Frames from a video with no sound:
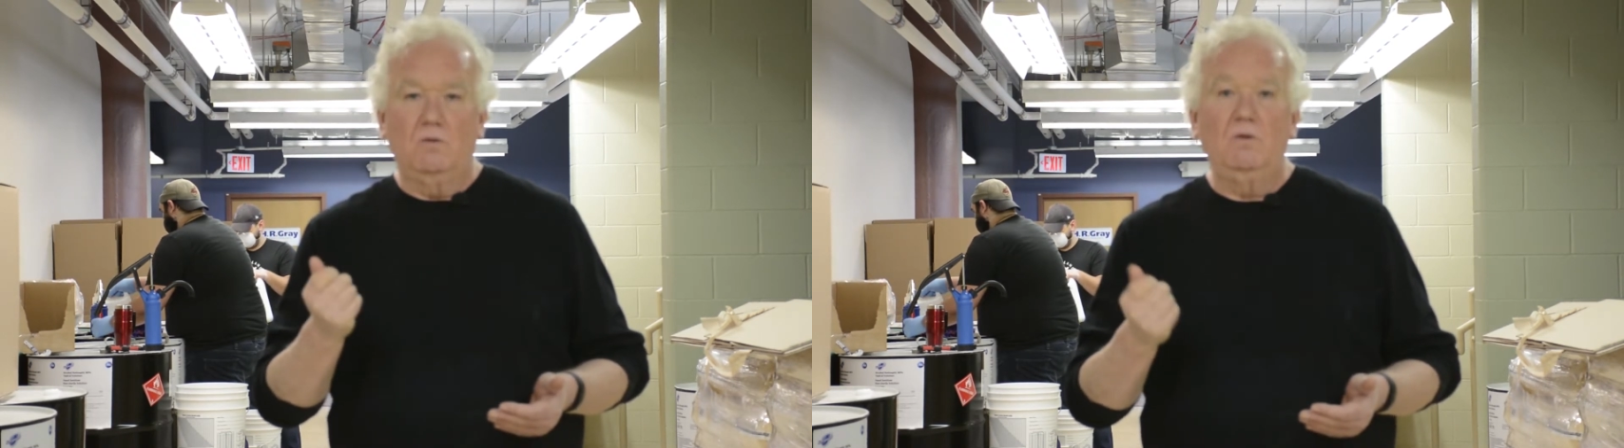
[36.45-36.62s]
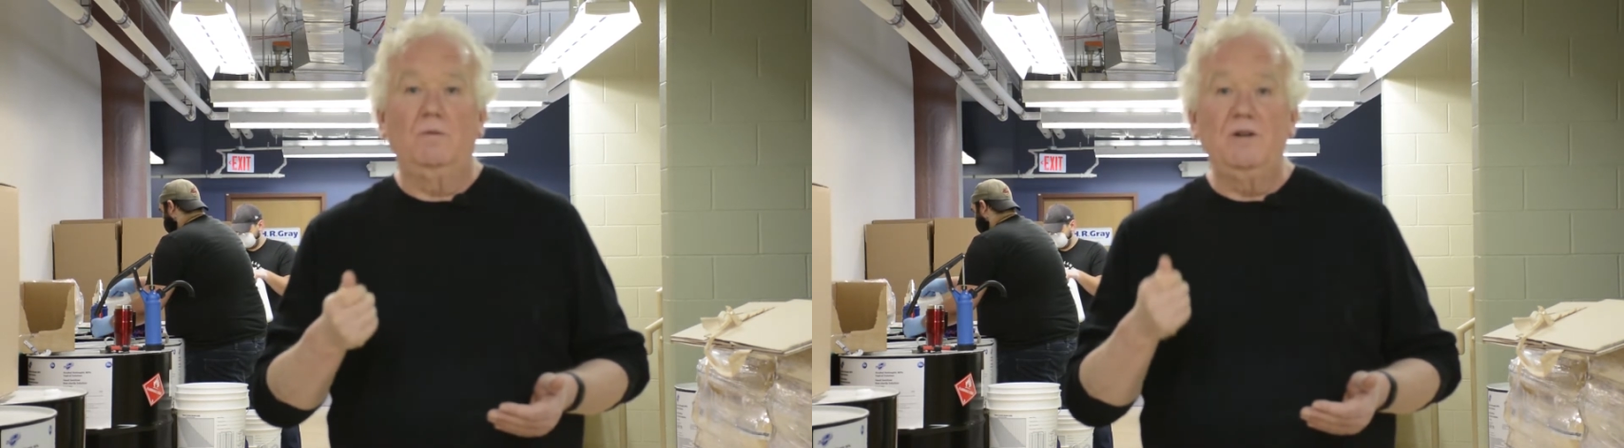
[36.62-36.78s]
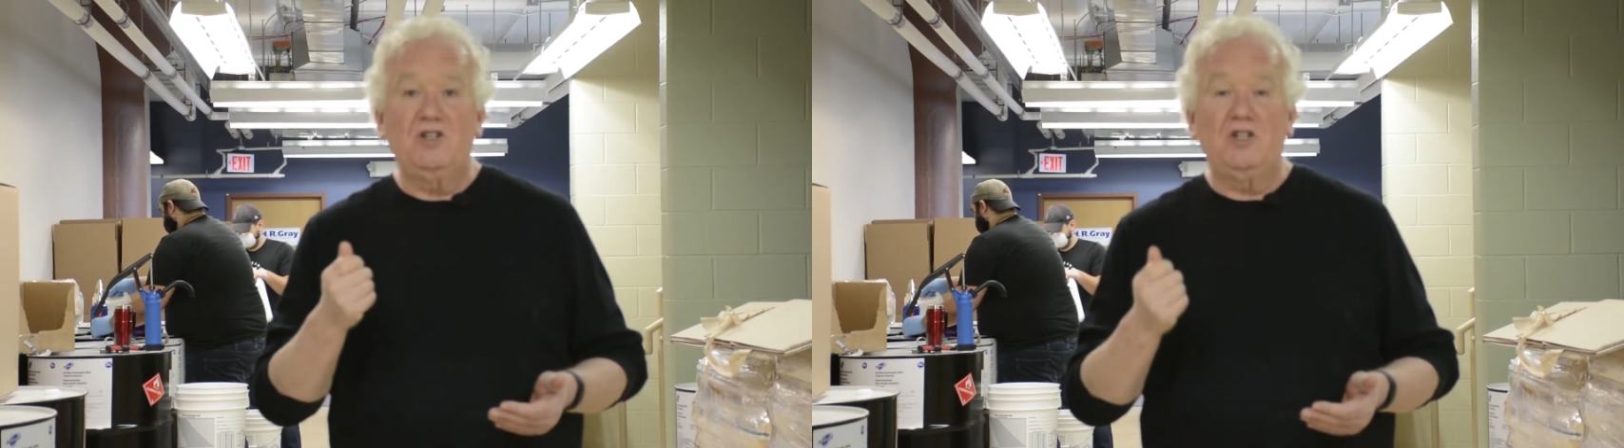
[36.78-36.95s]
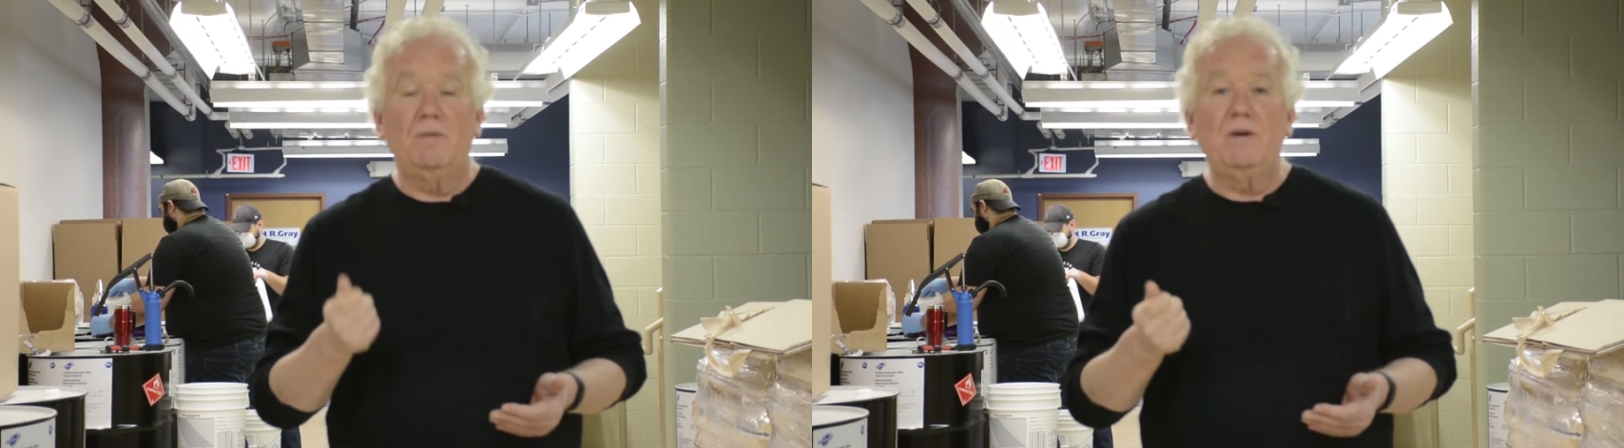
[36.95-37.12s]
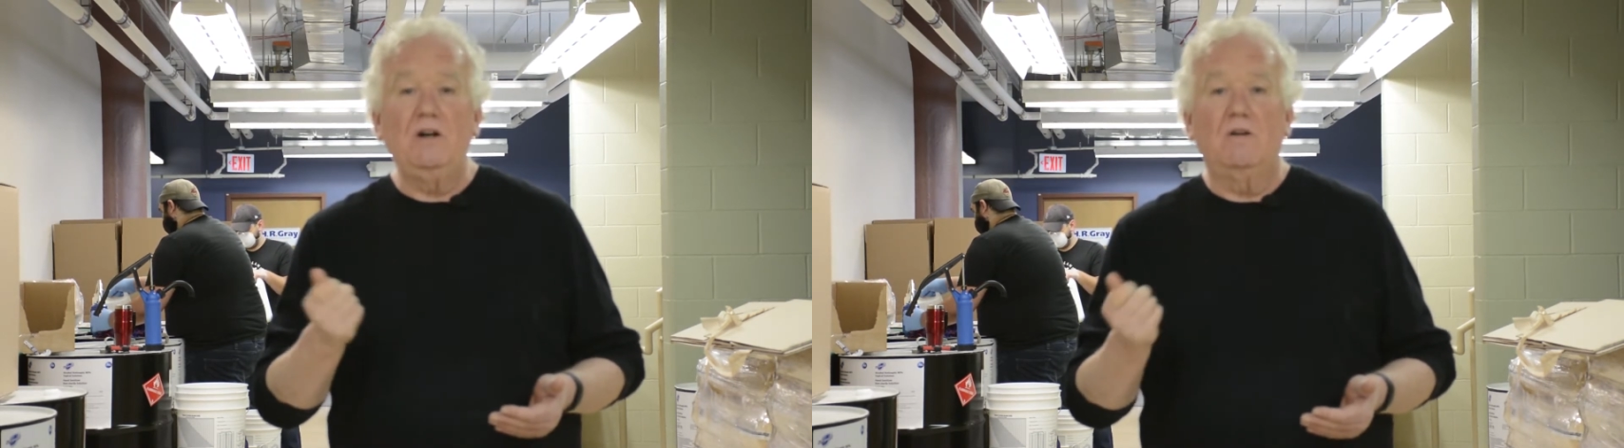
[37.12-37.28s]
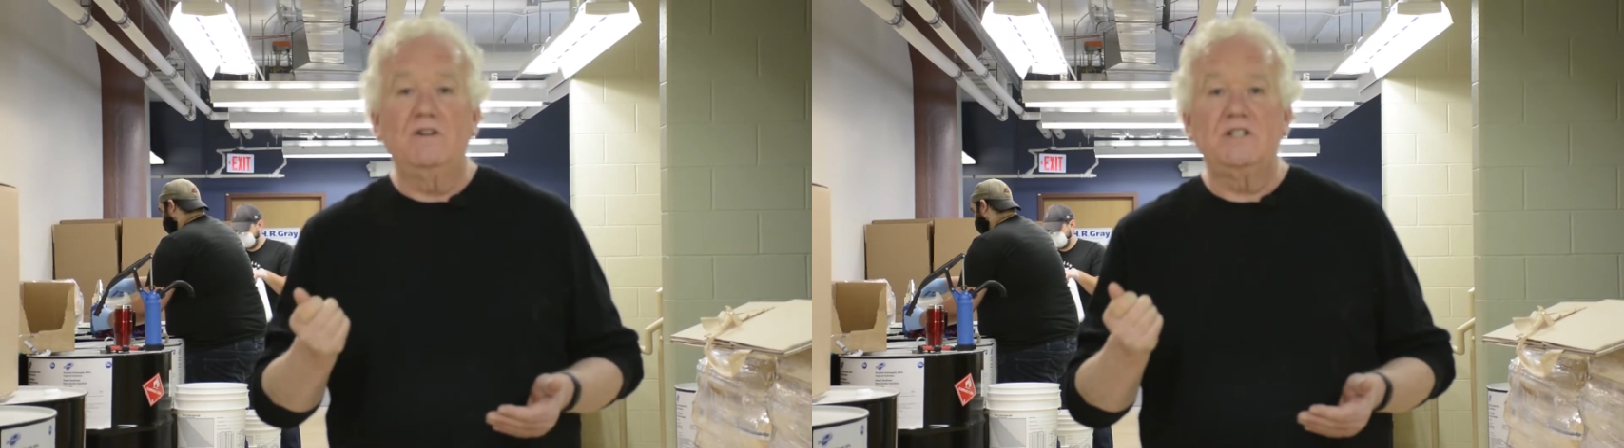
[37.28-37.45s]
we'll be
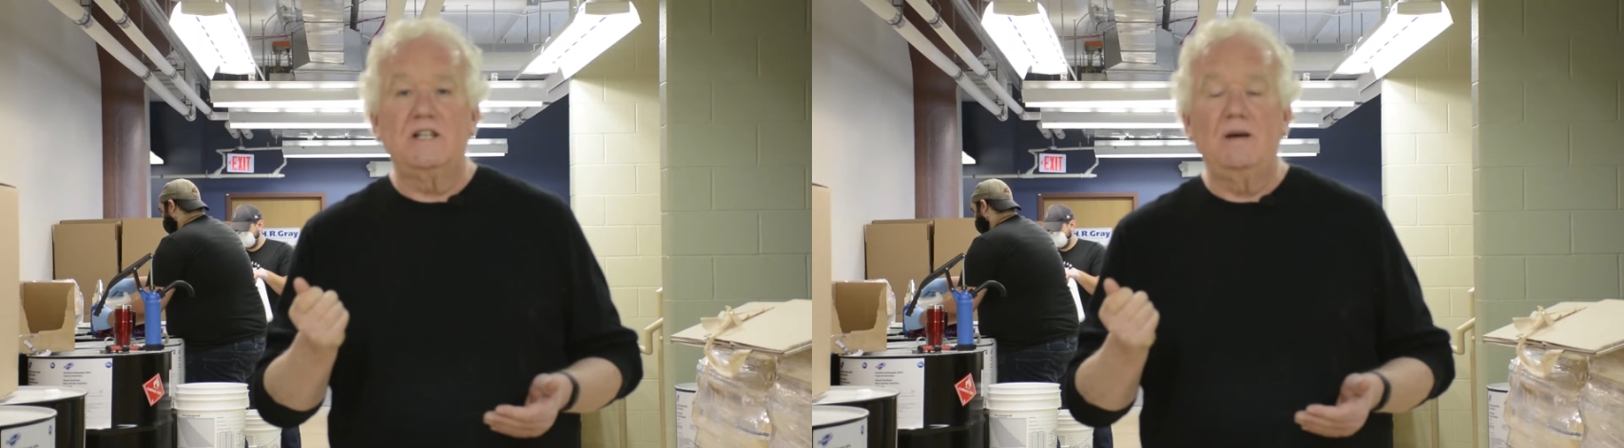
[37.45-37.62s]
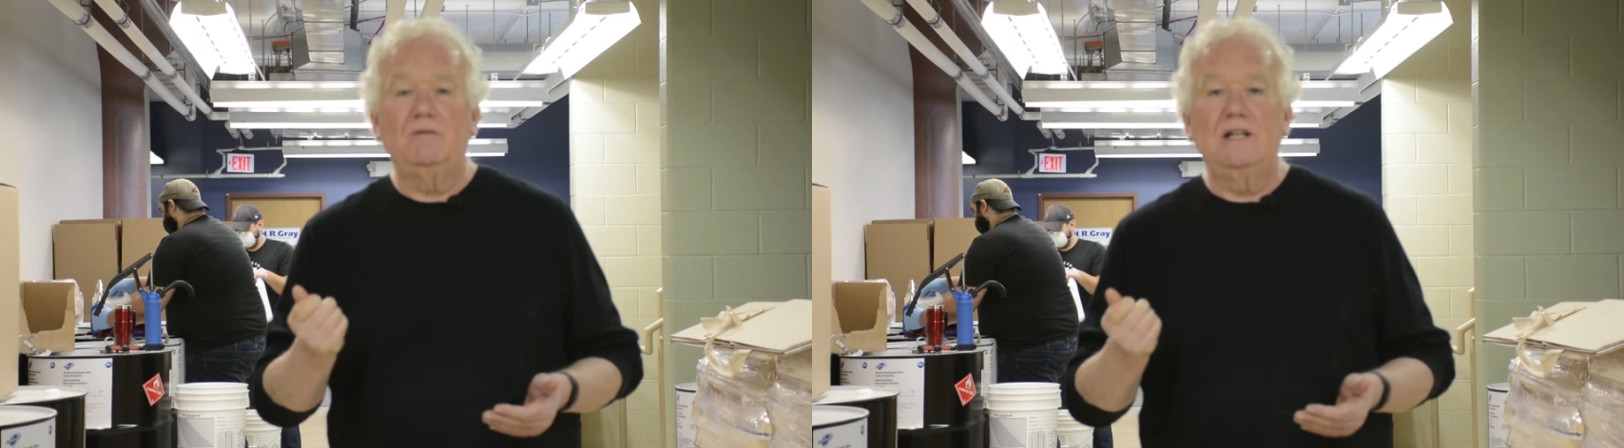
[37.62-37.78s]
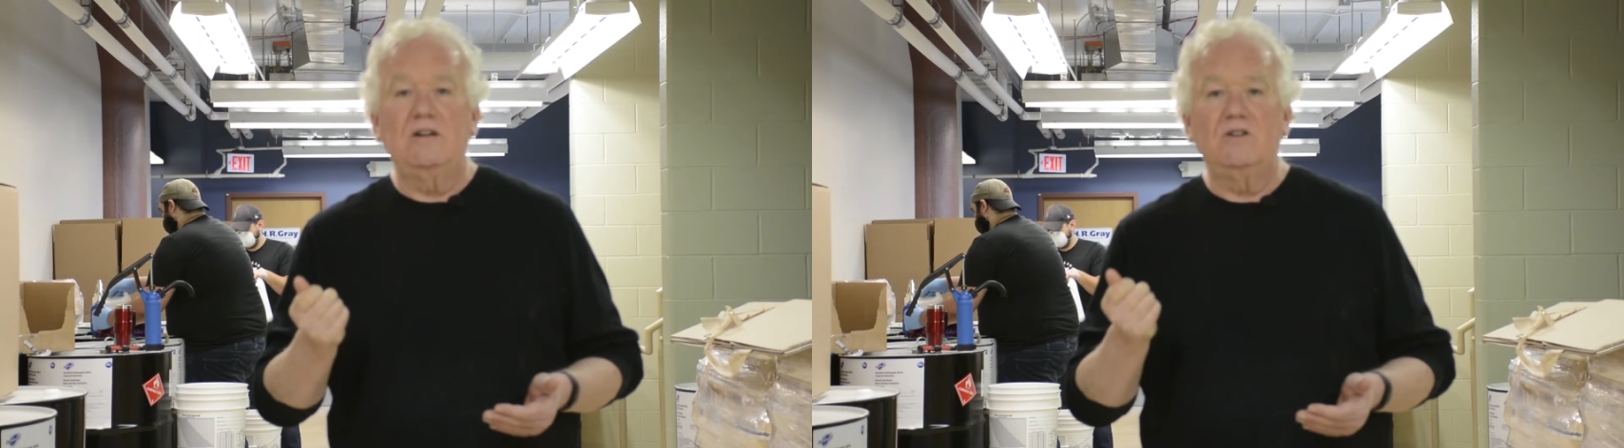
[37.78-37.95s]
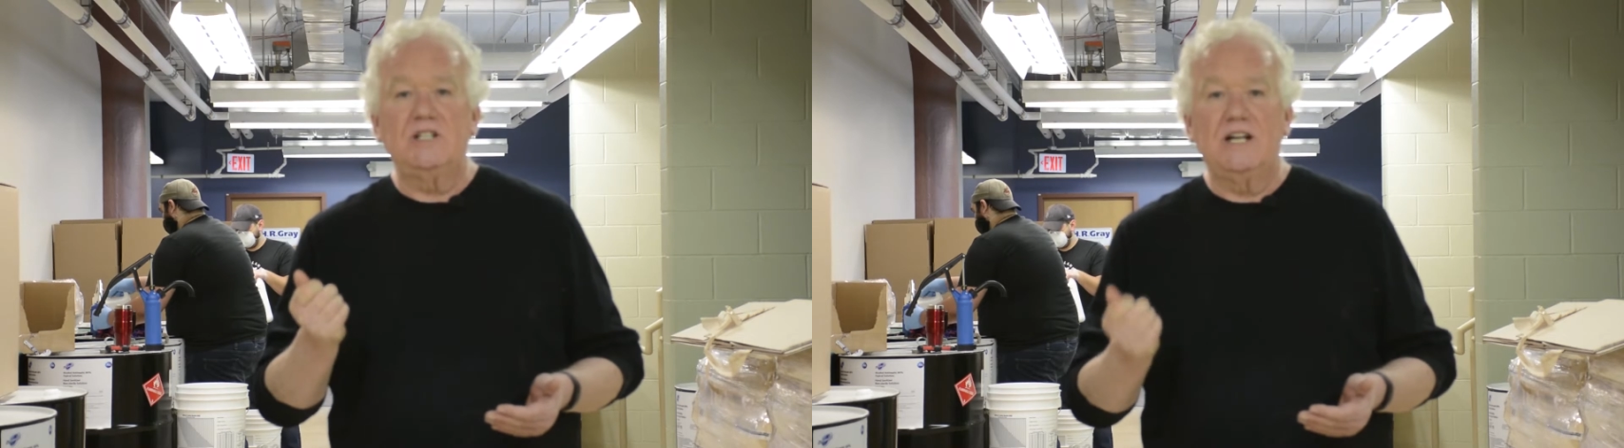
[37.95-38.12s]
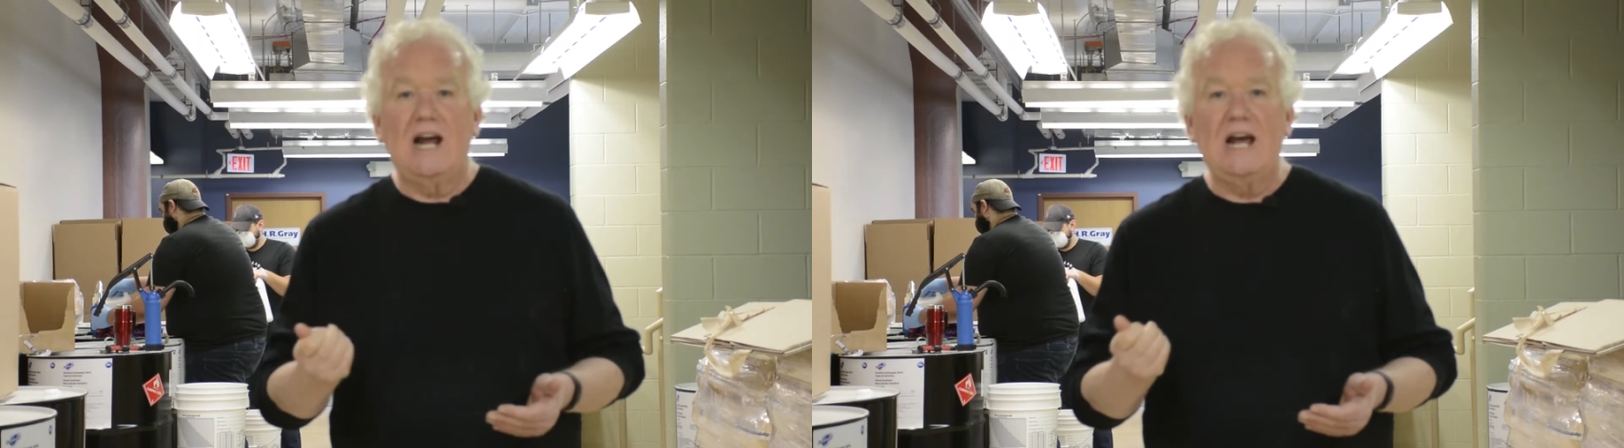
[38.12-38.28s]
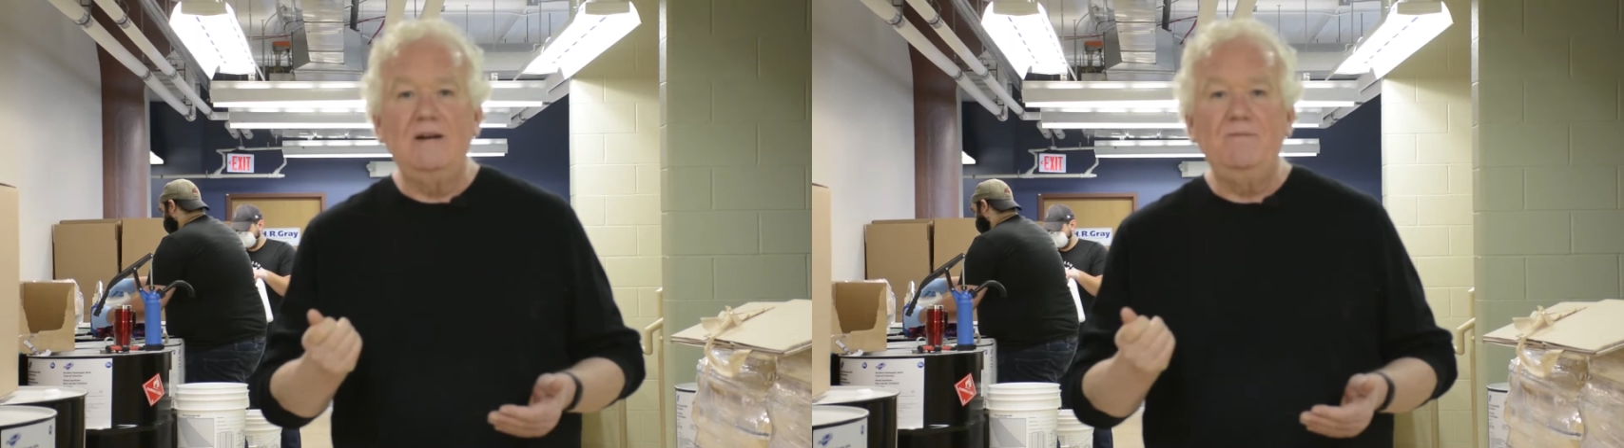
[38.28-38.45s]
shipping over to them later
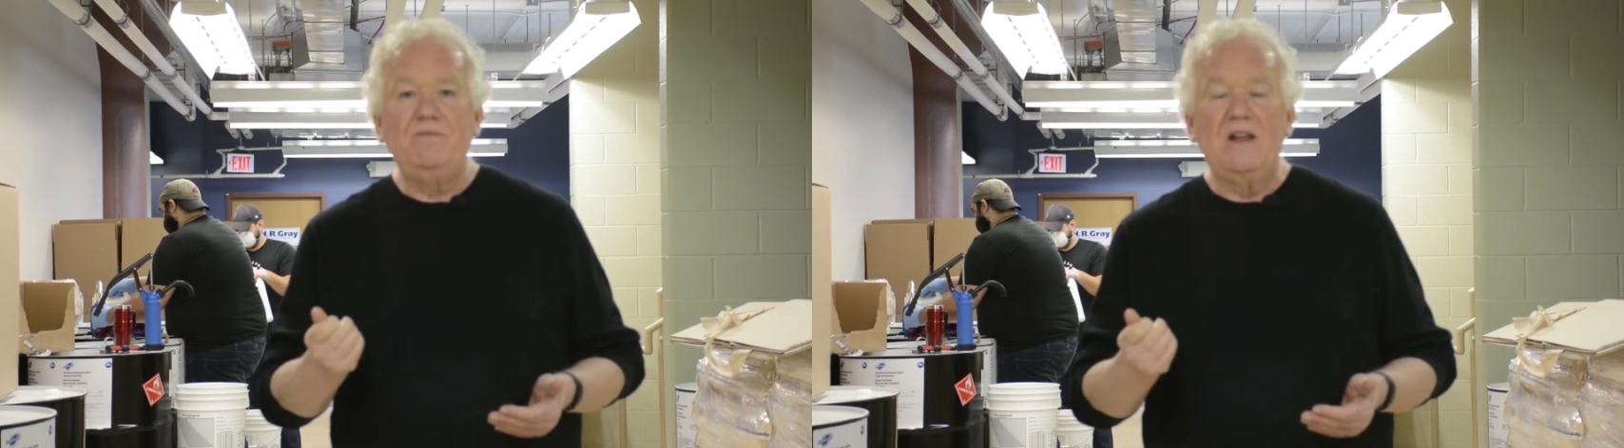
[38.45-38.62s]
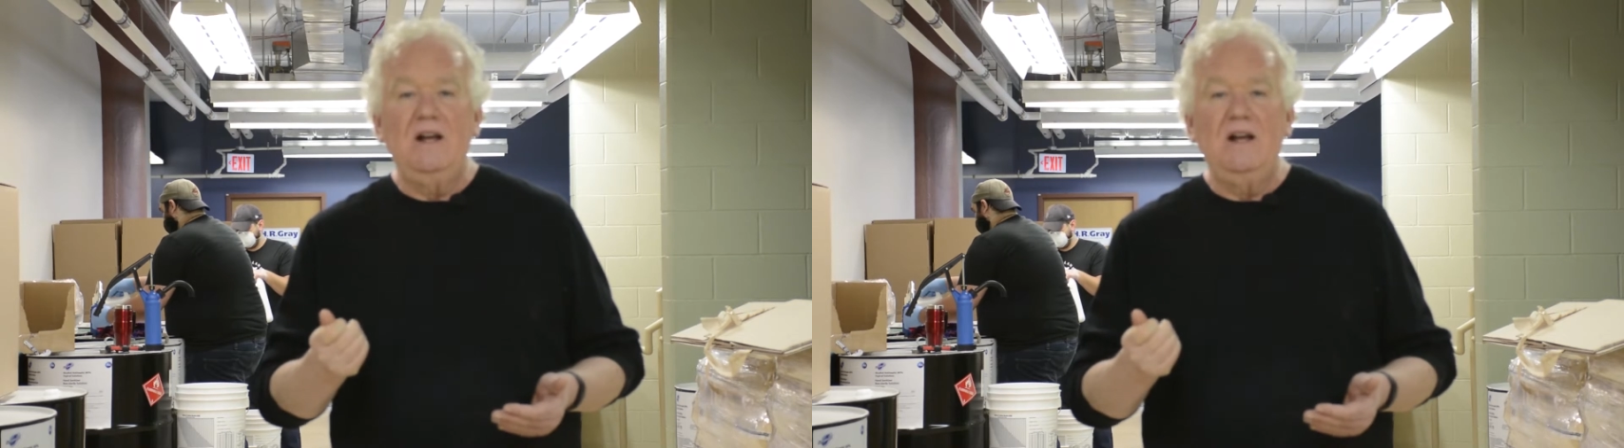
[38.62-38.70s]
today.